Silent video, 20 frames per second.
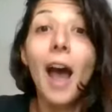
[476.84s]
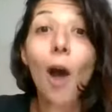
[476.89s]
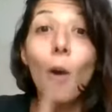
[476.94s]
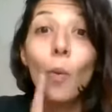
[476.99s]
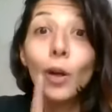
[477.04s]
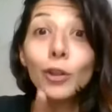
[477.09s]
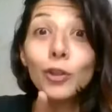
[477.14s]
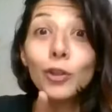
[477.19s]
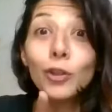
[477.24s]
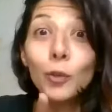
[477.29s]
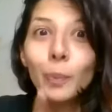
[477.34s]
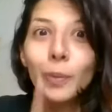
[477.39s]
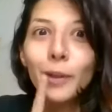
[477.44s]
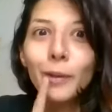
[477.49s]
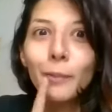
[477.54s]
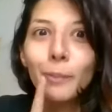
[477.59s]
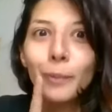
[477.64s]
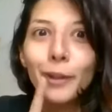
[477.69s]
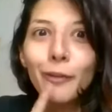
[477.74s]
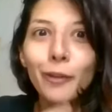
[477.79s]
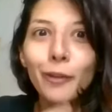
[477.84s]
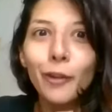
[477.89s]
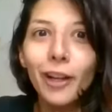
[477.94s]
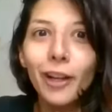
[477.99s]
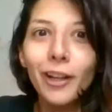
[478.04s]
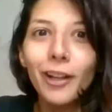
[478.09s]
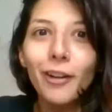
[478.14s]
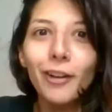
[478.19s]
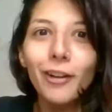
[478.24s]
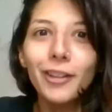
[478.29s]
I want to before
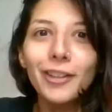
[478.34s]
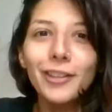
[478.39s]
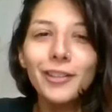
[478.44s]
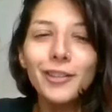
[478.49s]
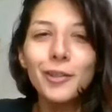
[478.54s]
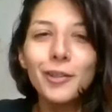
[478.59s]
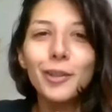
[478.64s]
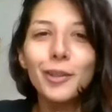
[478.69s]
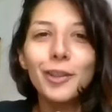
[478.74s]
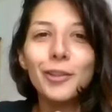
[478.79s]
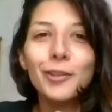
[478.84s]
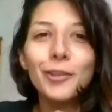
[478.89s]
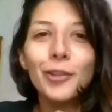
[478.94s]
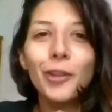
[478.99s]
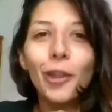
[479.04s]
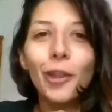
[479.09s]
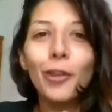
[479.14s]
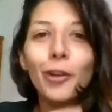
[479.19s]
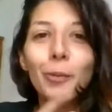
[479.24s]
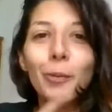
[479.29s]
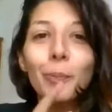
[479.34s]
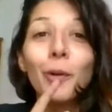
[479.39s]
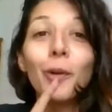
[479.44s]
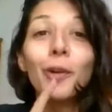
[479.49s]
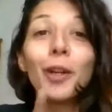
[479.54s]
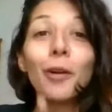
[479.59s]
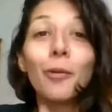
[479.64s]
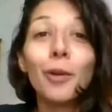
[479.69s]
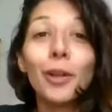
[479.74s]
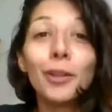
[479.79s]
I go into the third
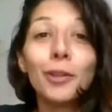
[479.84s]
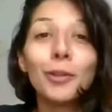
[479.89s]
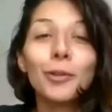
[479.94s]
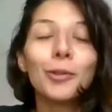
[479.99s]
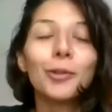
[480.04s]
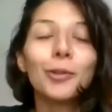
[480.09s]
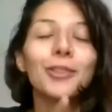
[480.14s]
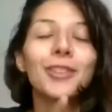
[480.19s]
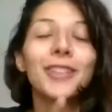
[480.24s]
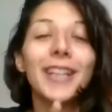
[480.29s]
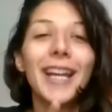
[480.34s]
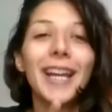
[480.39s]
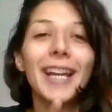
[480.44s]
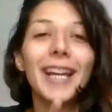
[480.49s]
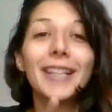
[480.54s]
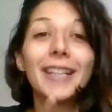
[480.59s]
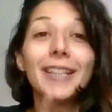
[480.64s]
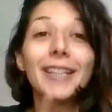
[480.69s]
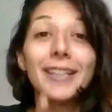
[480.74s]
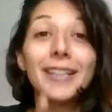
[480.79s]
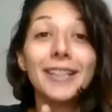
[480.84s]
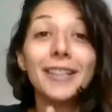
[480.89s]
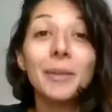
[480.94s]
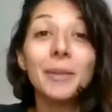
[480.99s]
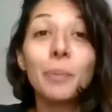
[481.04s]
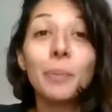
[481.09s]
point, I want to say that this is